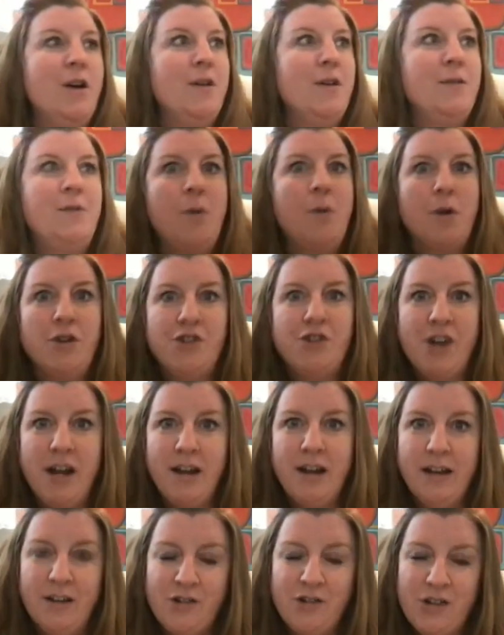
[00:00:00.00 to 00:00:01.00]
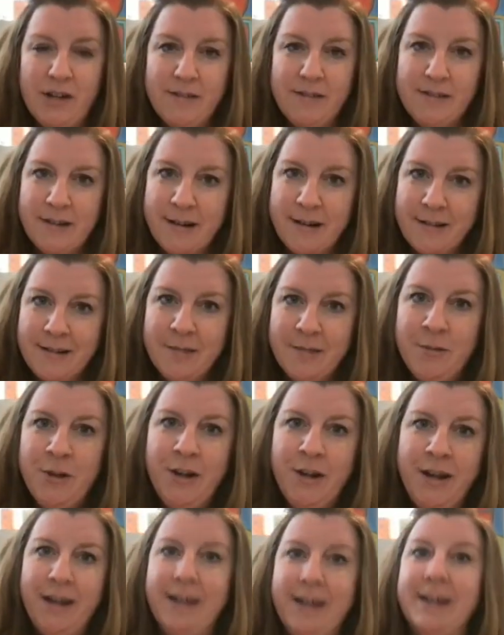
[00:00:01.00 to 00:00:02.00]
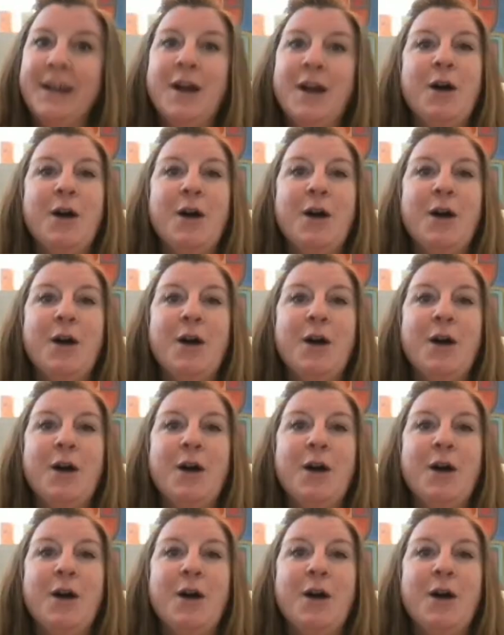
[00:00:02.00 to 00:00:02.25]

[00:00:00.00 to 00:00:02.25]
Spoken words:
4 giant initiatives in our community.